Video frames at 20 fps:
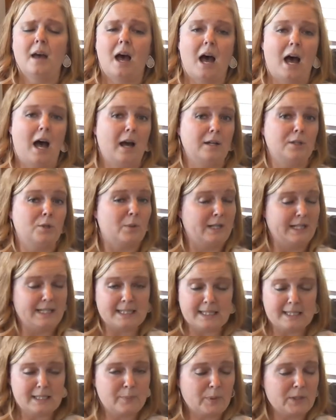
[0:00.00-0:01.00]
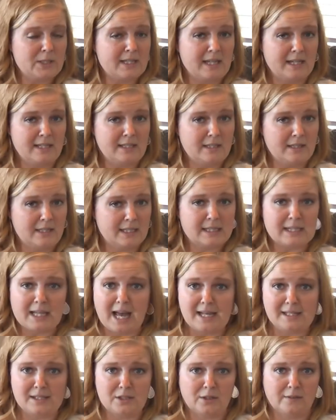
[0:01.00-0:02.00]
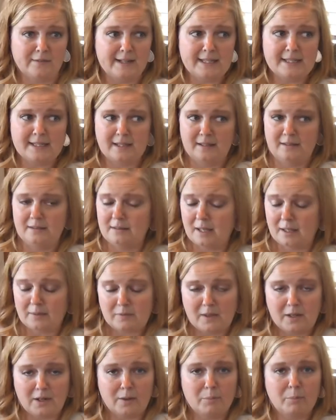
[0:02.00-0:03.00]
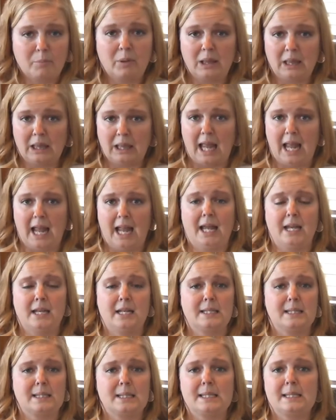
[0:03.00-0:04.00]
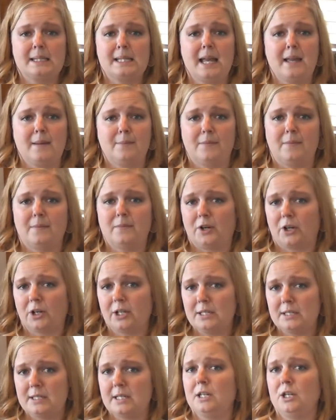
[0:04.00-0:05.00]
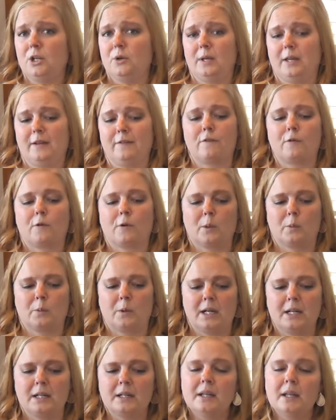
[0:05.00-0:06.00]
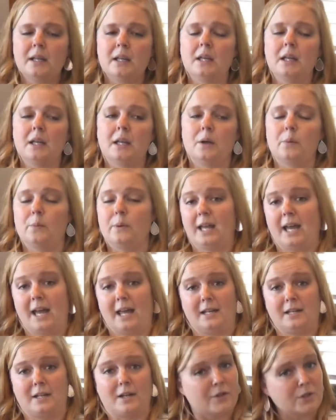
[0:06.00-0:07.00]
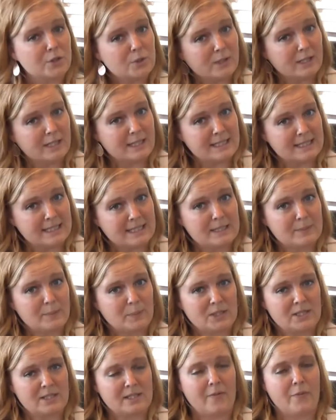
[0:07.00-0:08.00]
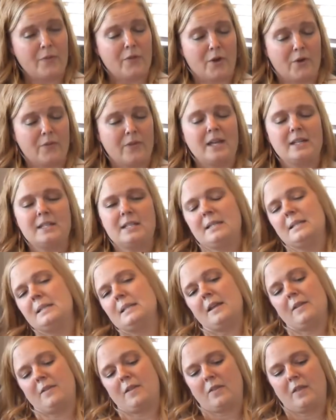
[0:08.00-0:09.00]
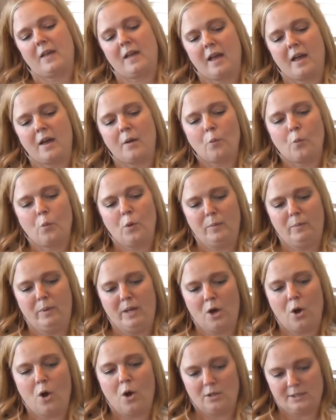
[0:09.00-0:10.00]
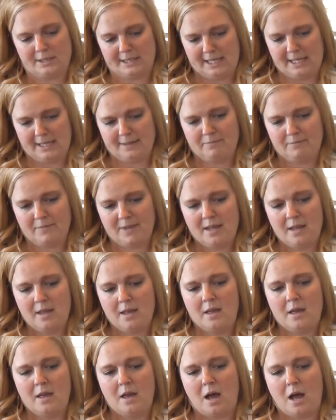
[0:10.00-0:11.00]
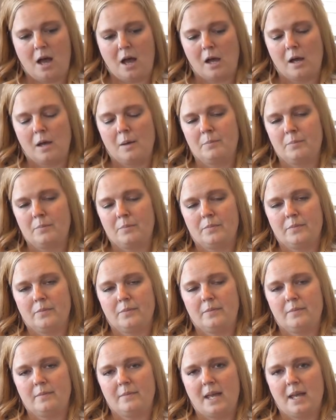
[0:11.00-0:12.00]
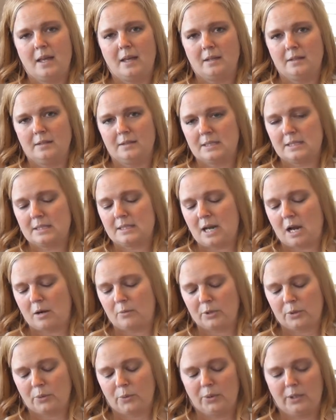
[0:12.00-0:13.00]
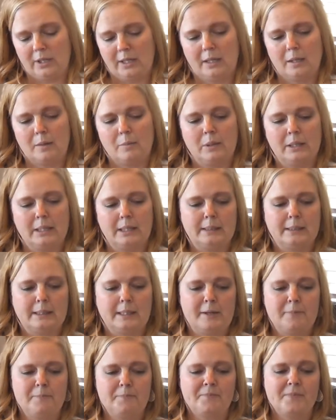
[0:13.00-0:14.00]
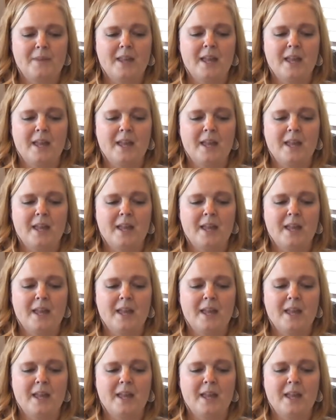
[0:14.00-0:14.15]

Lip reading: 26% in this last survey said that their plan is the same. They're continuing forward. We had another 26% though that did say that they would be halting and not recruiting completely.